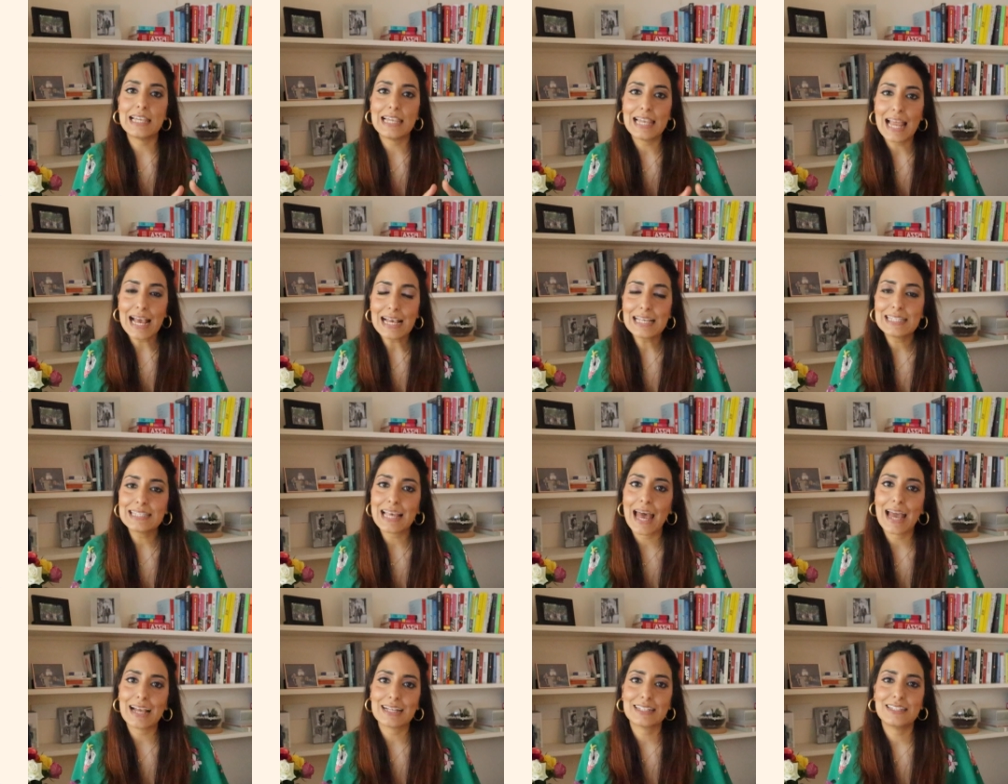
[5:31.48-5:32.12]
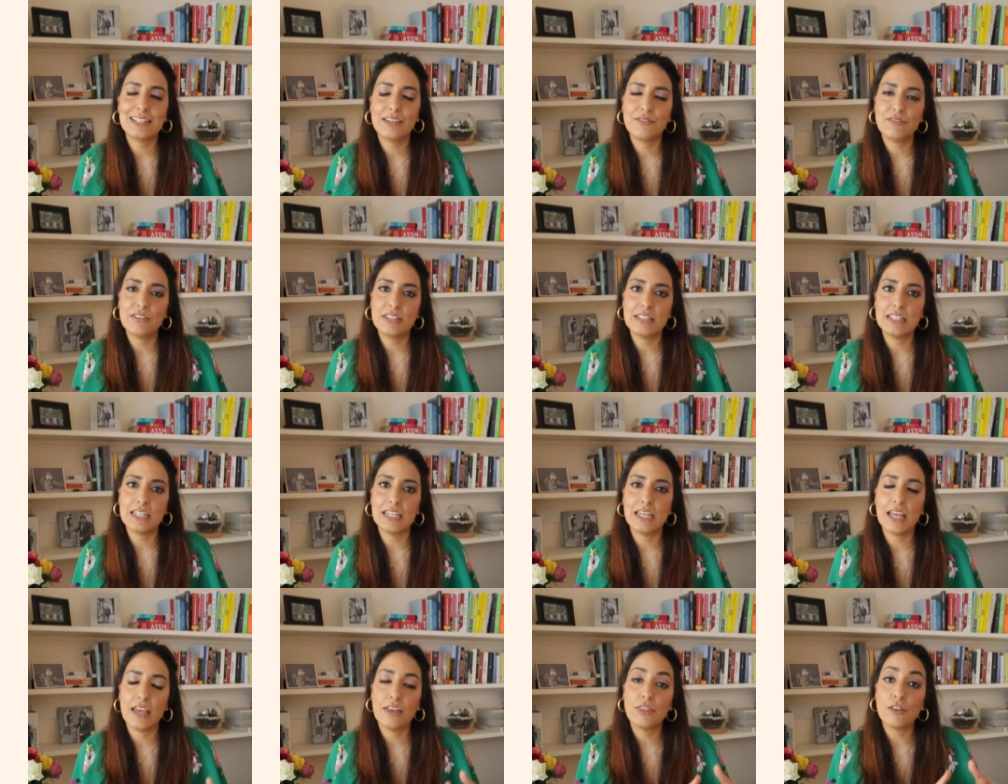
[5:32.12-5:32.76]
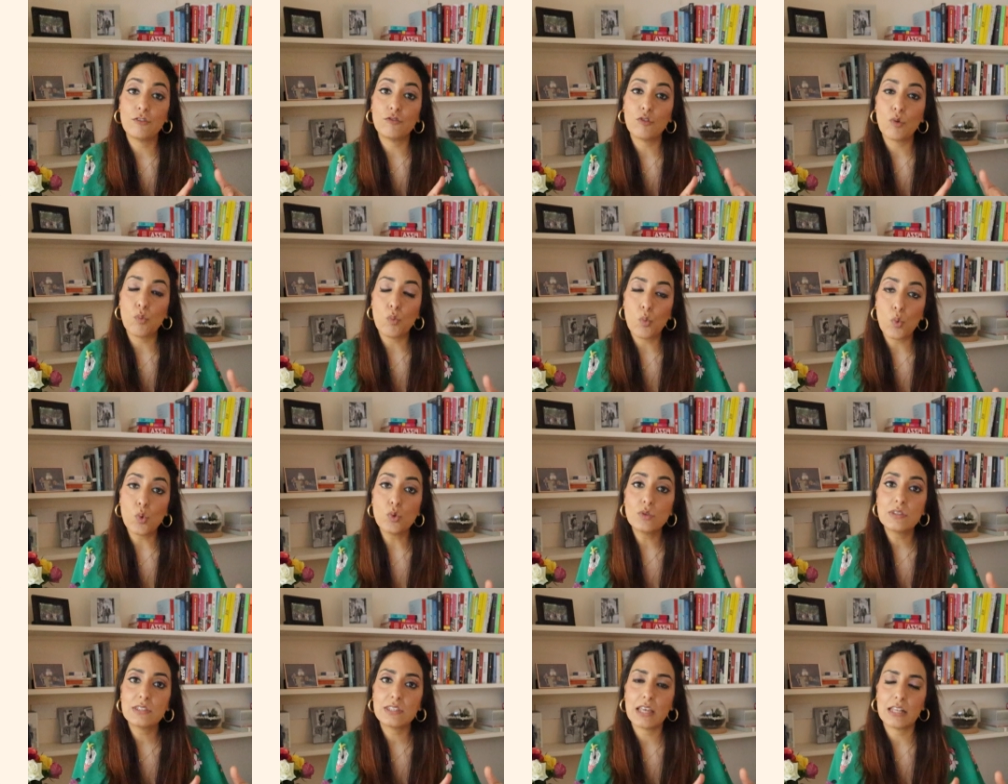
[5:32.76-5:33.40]
less activity in the
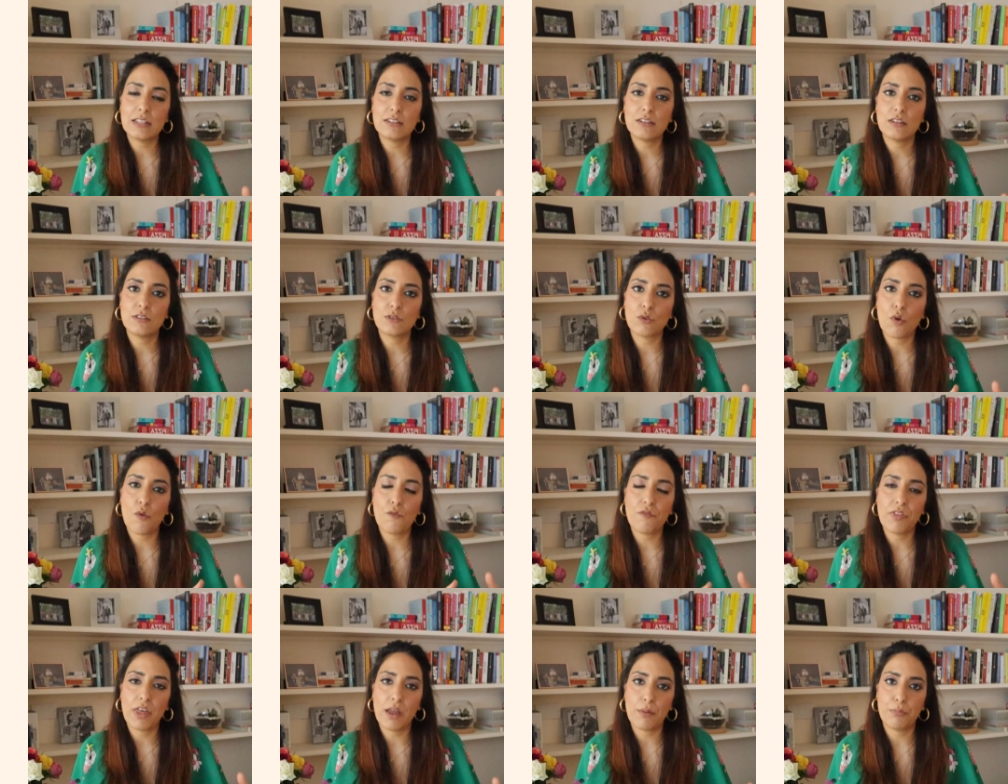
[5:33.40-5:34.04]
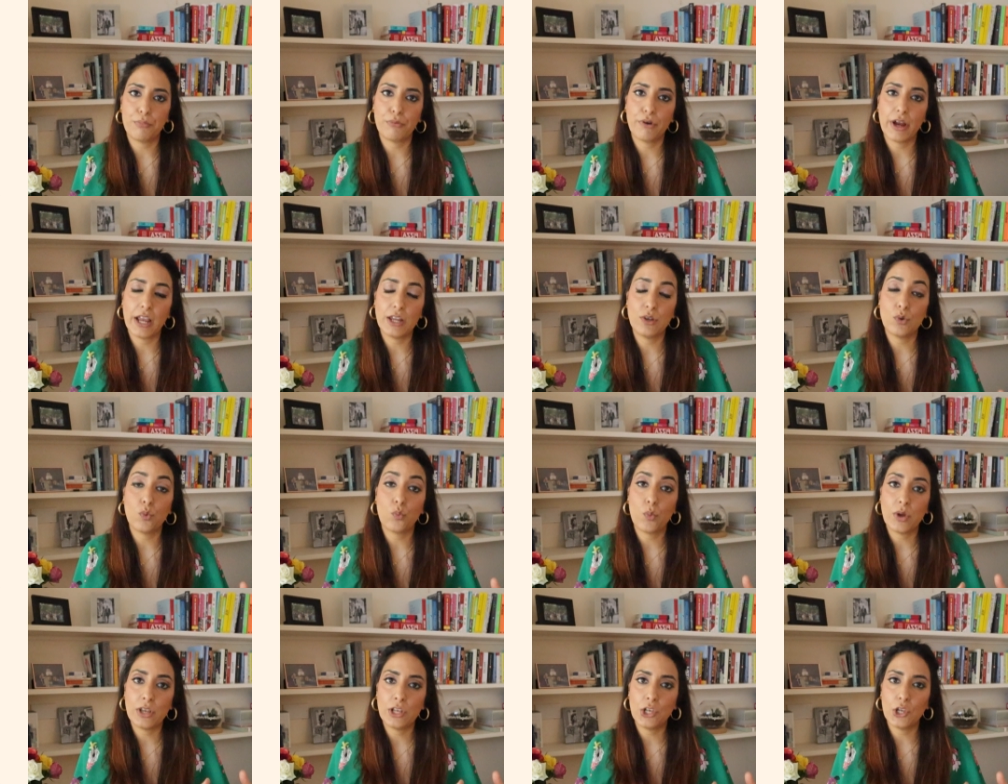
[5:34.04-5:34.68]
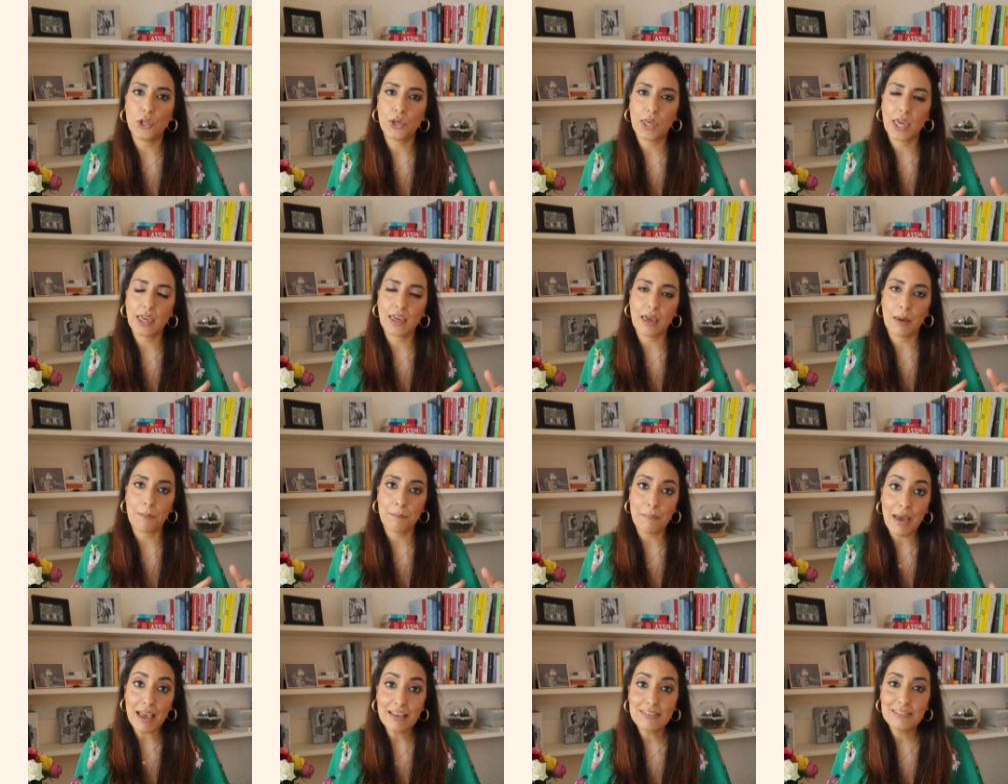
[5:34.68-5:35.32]
reward centres of their brain when looking
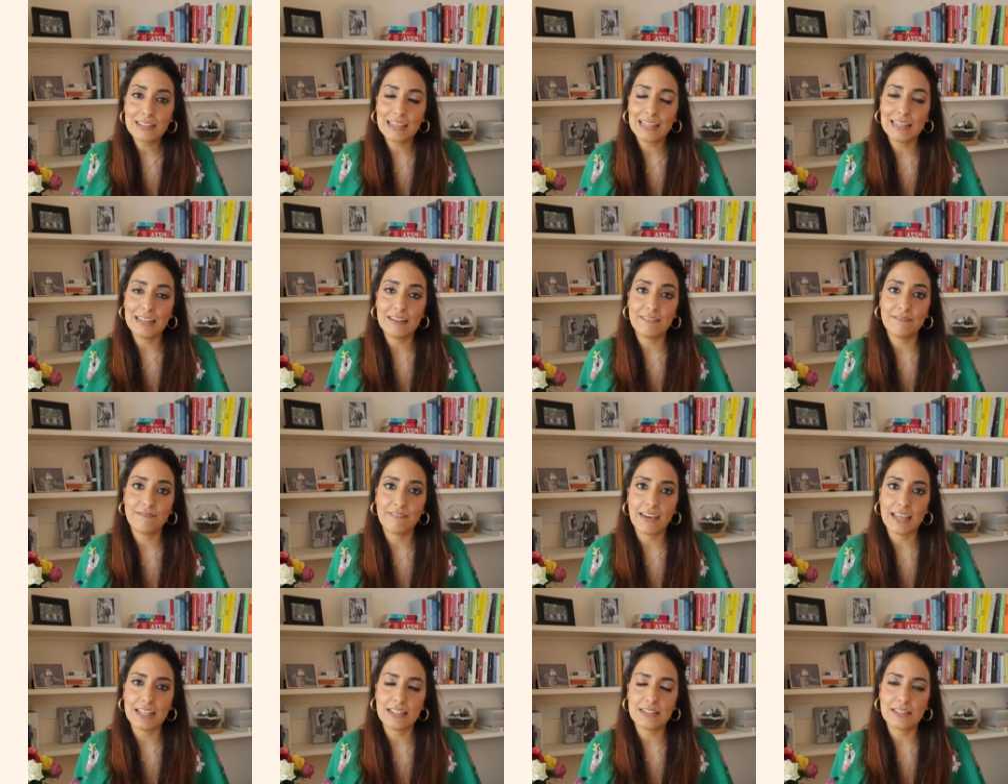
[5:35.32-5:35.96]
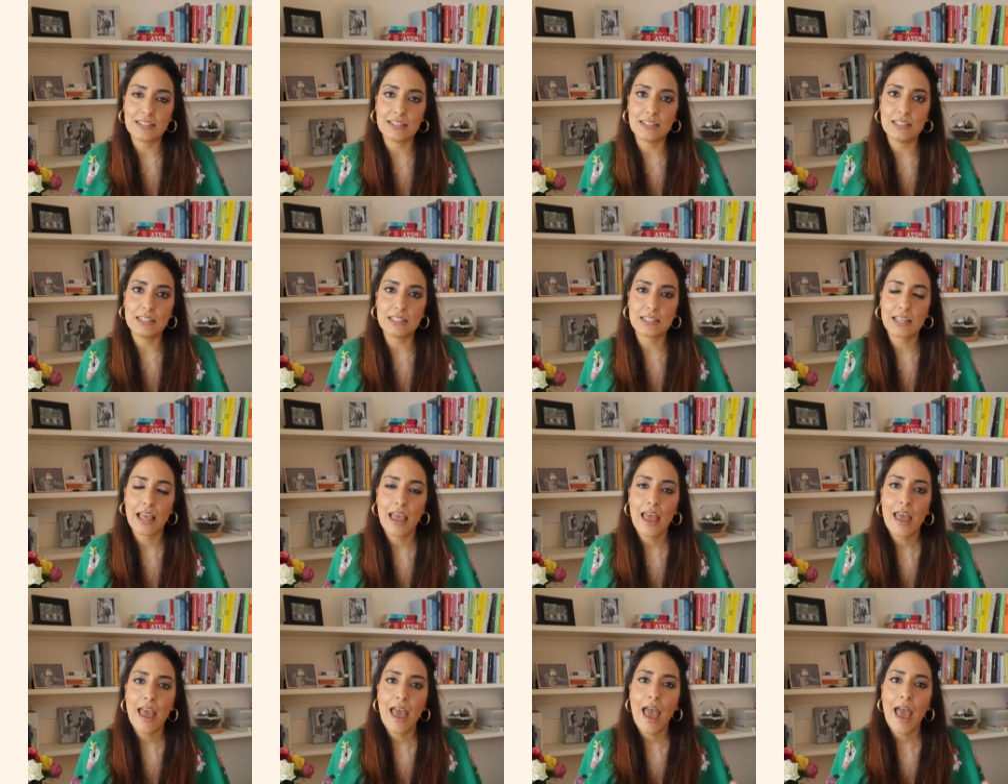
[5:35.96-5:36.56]
at masculine faces